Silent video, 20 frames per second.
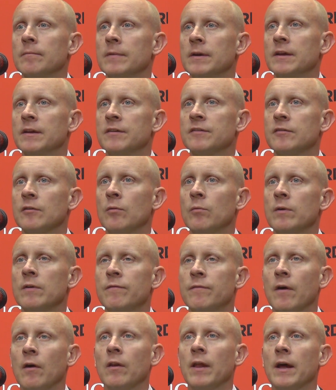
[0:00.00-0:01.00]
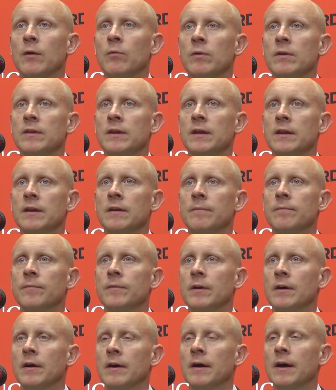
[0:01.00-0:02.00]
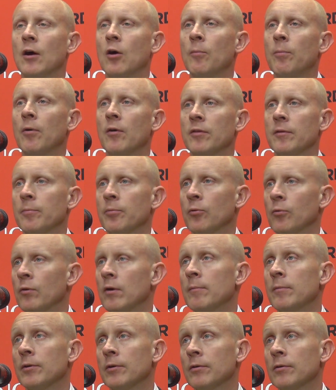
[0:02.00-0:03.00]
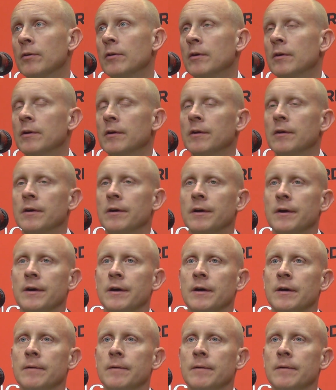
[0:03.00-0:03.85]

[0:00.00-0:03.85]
And so we felt like we needed help on the perimeter, you